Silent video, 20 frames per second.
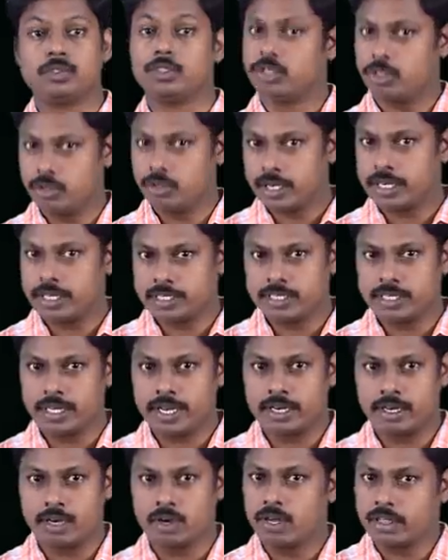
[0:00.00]
You
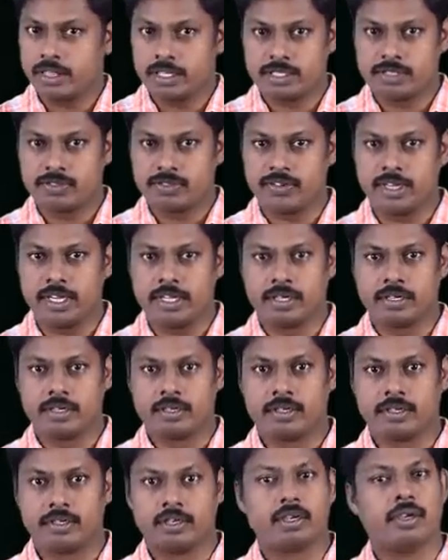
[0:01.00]
understand all these three?
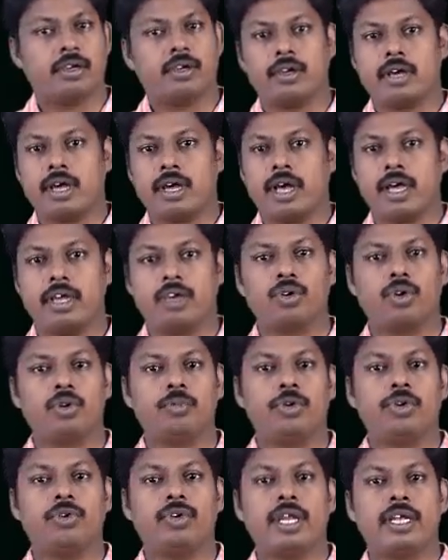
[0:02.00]
I hope
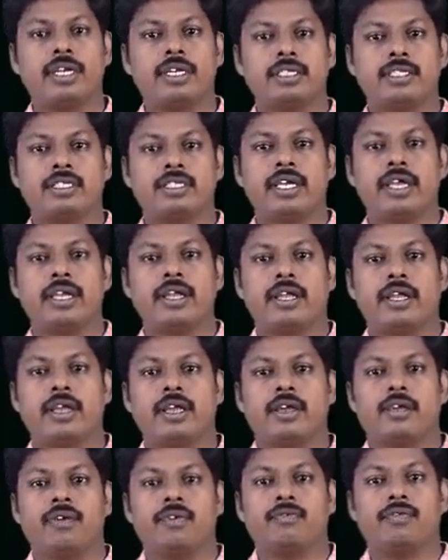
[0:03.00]
you will understand
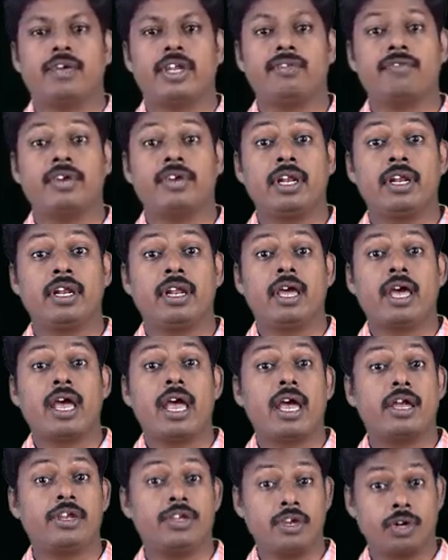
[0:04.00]
very well
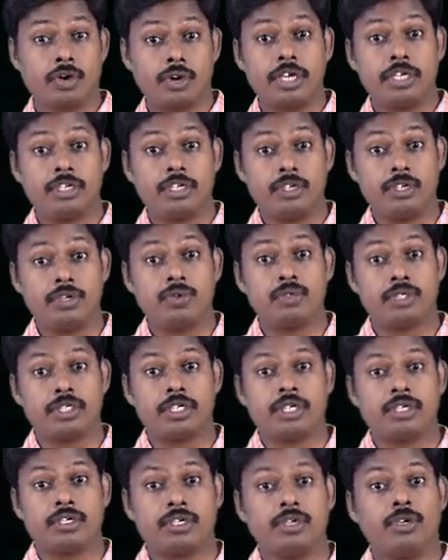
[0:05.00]
and you are going to use
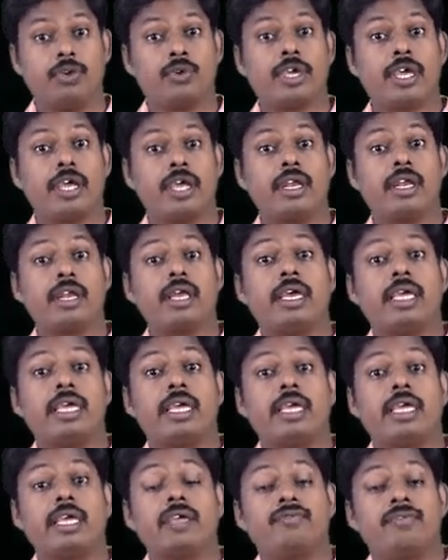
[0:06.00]
it. You can
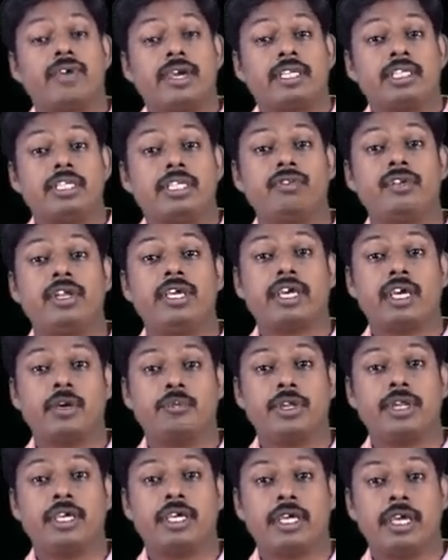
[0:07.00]
effectively
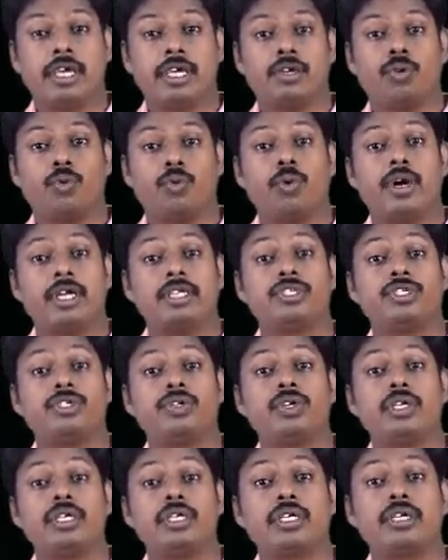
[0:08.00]
communicate once you
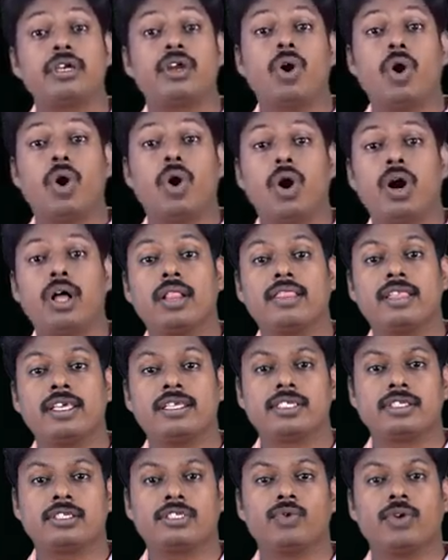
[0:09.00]
learn all
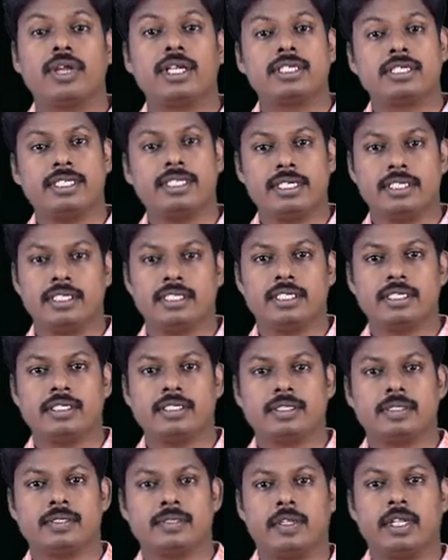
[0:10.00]
these 12 tenses.
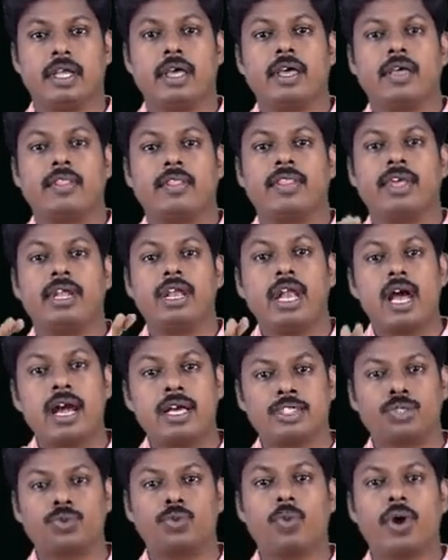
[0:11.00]
The
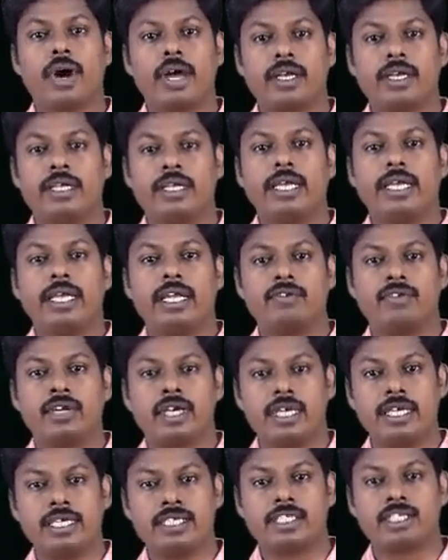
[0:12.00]
last one in our
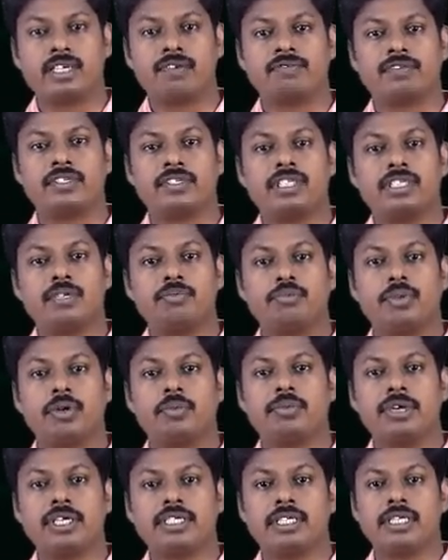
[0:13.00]
list of simple
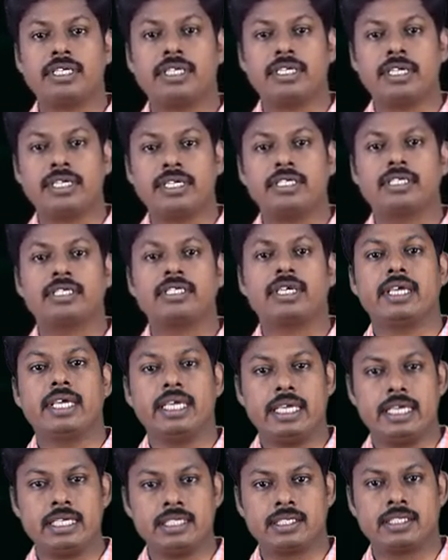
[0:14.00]
present tense
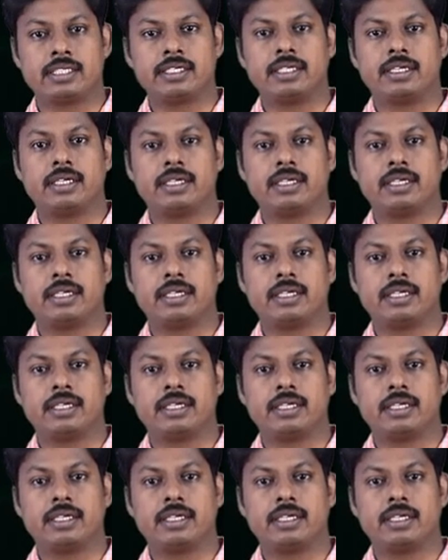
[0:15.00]
is